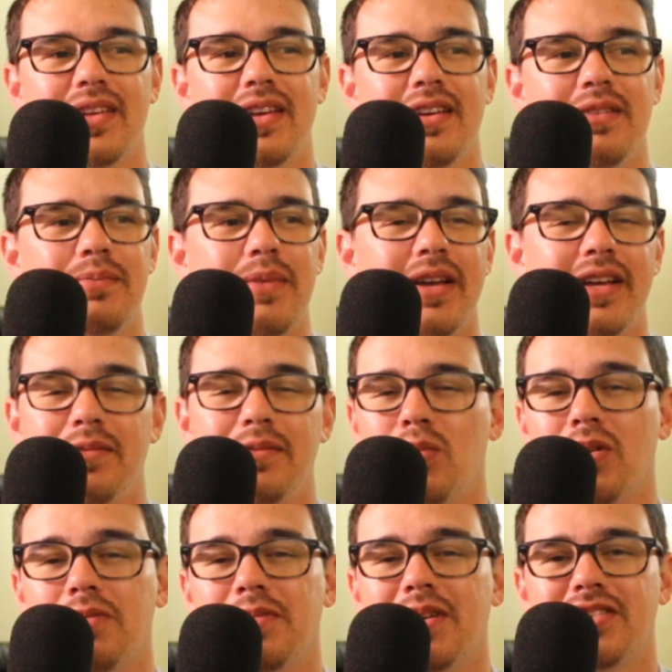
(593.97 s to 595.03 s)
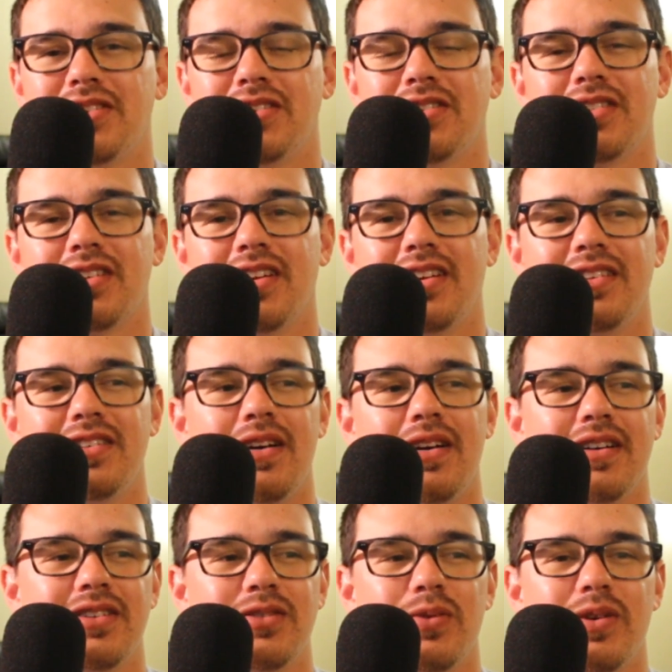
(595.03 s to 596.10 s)
making more pictures on uh,
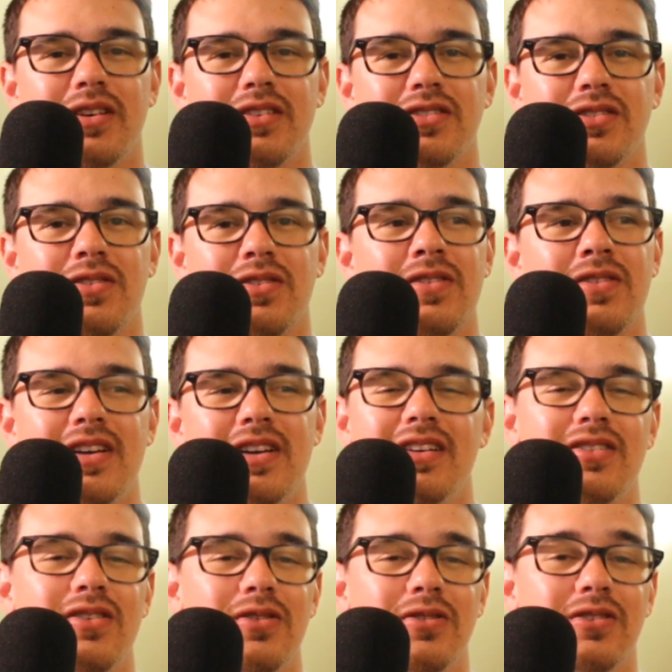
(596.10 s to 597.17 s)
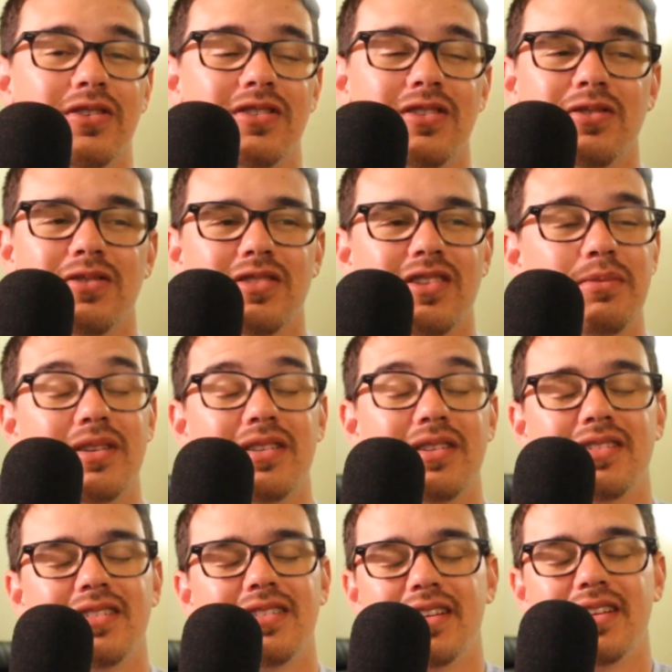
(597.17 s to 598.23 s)
Twitter. So go look those up.
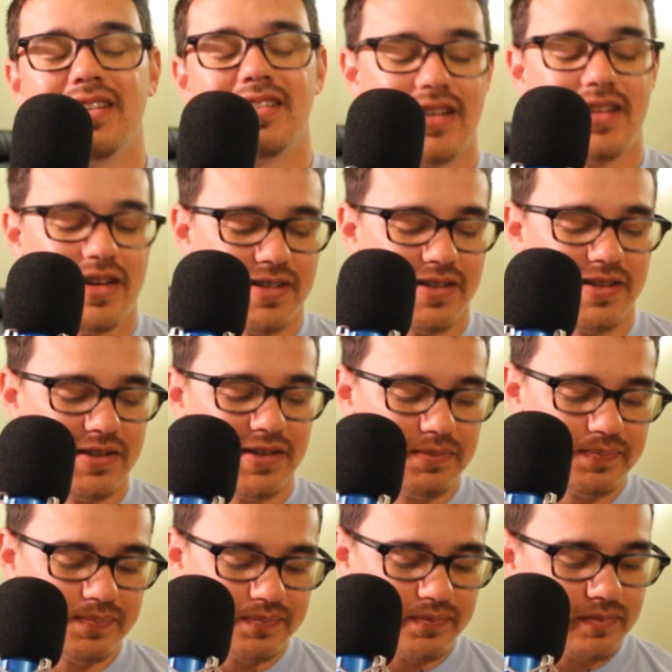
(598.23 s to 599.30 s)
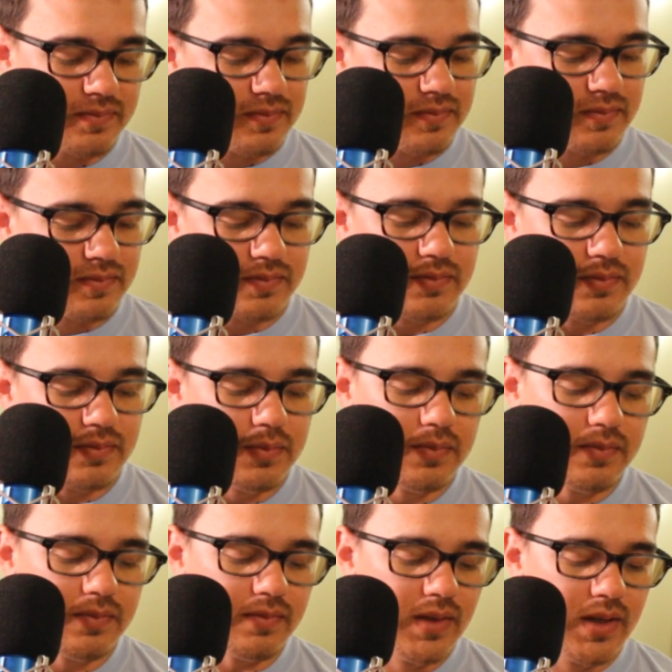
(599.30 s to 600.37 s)
It's it's excellent.
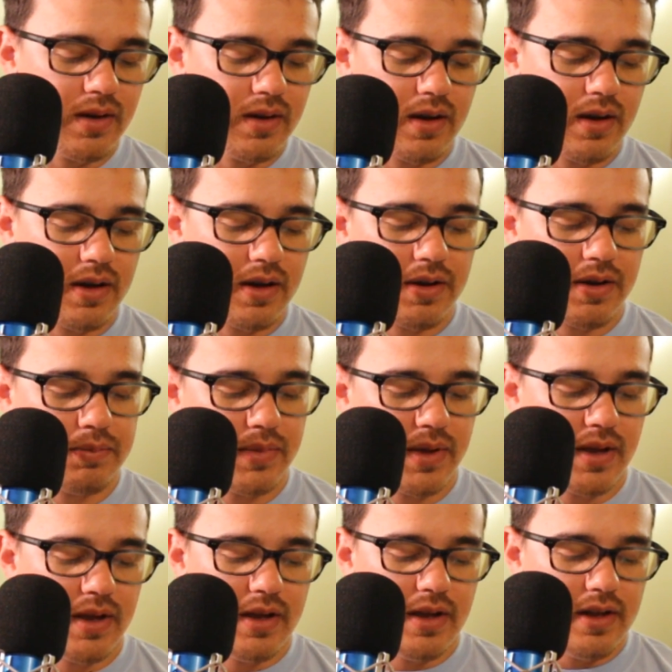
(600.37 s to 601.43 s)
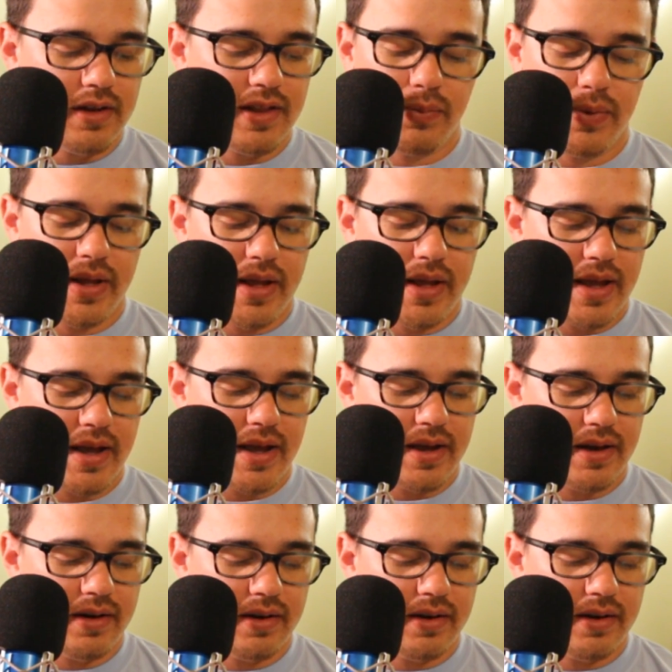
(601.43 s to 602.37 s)
Um, then we had